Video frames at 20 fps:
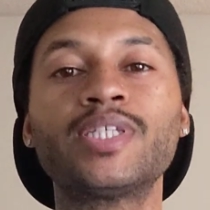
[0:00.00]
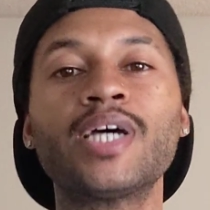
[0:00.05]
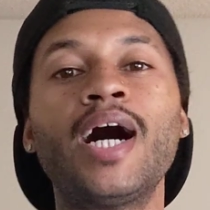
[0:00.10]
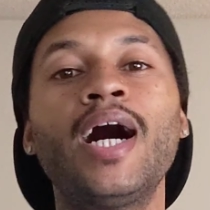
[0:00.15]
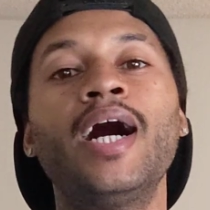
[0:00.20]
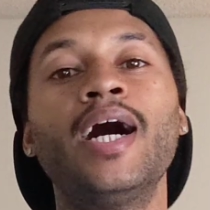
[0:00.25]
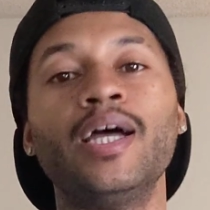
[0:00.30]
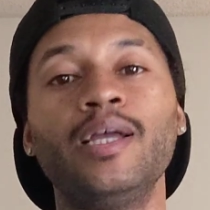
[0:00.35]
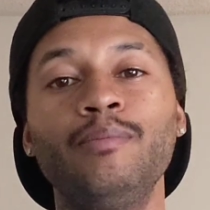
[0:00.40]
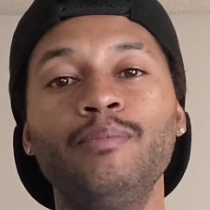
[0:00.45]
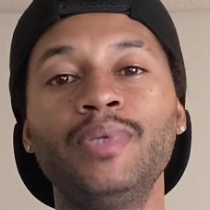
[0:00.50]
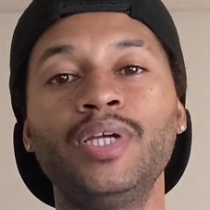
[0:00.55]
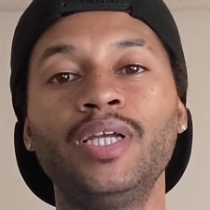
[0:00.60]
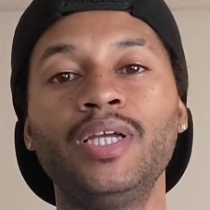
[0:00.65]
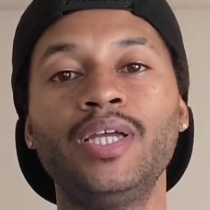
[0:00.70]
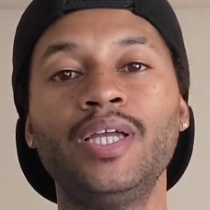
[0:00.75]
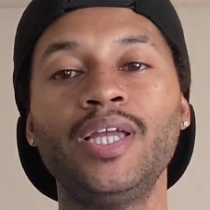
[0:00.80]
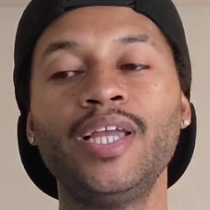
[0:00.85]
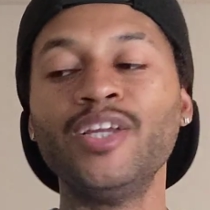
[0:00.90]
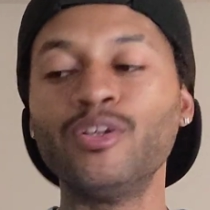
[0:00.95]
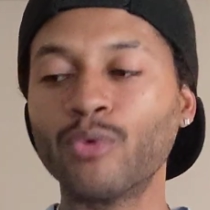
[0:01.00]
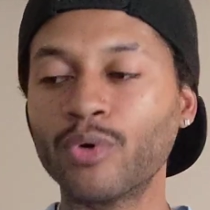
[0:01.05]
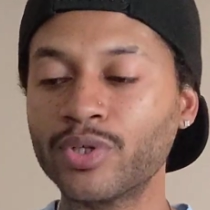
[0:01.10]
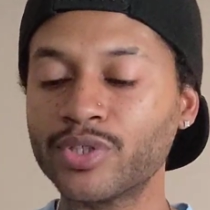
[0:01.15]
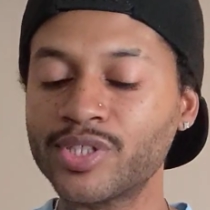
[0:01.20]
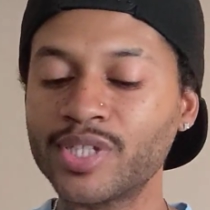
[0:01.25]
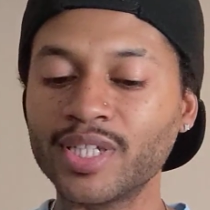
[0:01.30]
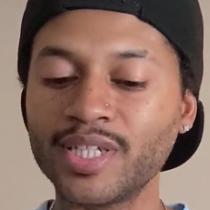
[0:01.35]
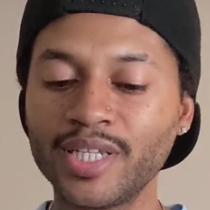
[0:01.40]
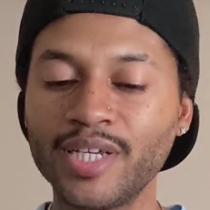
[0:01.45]
time in
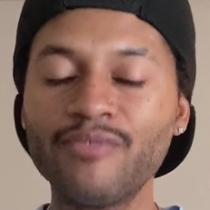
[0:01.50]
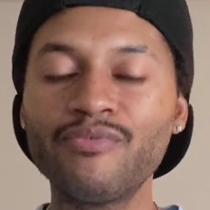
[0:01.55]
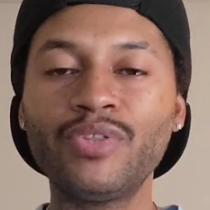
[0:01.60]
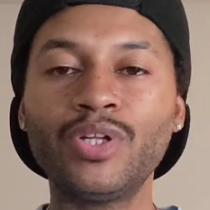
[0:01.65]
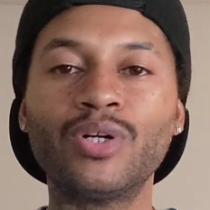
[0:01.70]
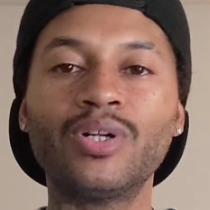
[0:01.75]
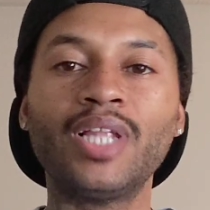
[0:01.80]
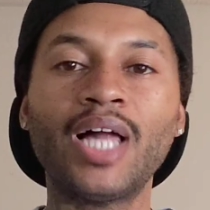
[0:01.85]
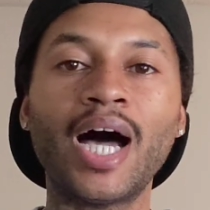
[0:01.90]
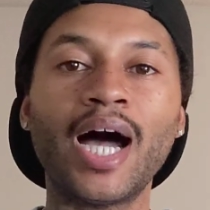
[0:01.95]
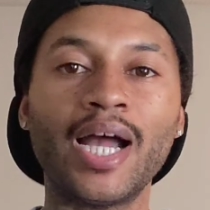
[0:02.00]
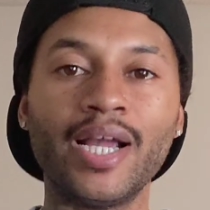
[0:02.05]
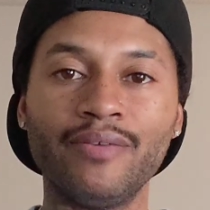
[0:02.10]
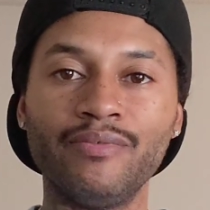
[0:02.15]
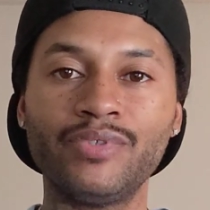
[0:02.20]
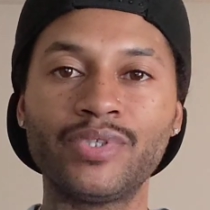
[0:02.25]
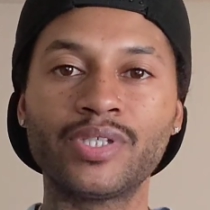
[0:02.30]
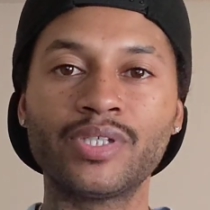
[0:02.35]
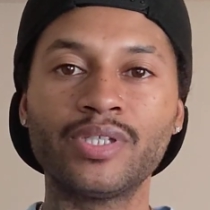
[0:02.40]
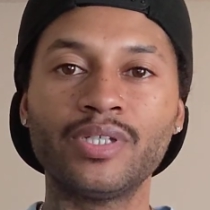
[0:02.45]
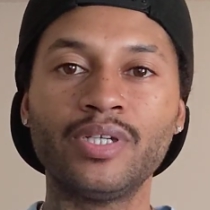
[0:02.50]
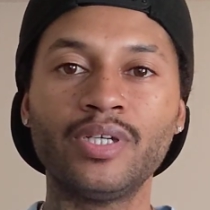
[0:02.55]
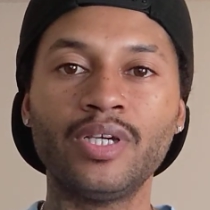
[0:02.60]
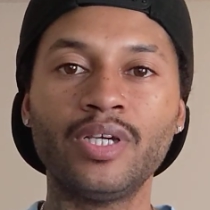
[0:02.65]
order to live their lives